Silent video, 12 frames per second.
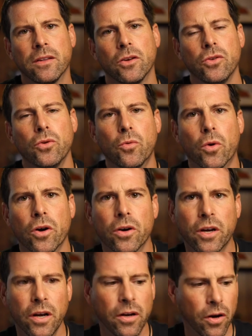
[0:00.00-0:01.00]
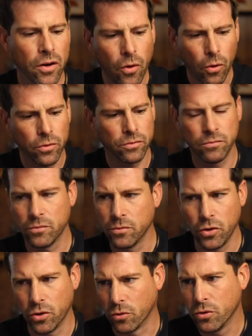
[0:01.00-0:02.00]
and you work on,
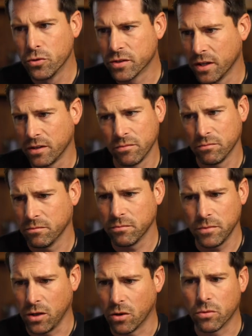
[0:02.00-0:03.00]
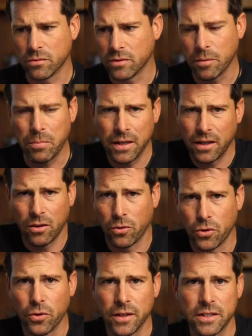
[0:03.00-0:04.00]
you know, using, you know, depending
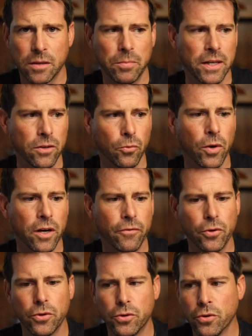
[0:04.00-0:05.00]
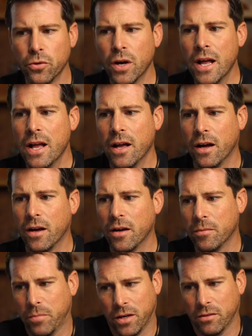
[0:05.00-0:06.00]
on your discipline or whatever you do.
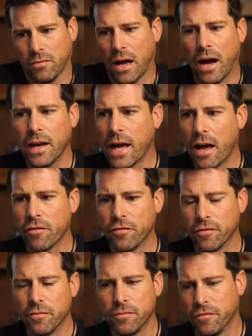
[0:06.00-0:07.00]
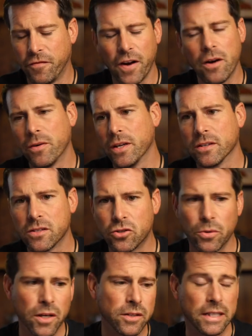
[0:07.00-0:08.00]
But I have various
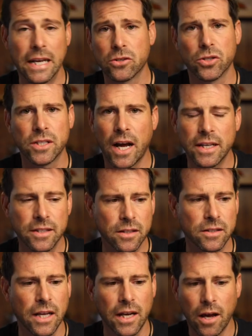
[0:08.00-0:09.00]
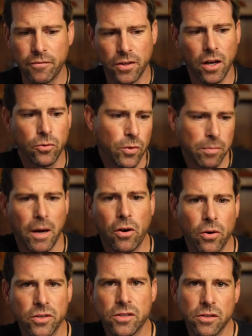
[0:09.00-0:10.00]
drills and exercises that I've done with my
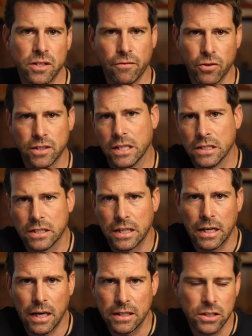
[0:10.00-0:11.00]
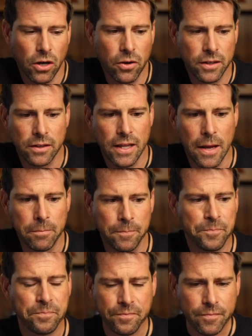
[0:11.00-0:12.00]
horses ever since that I started them,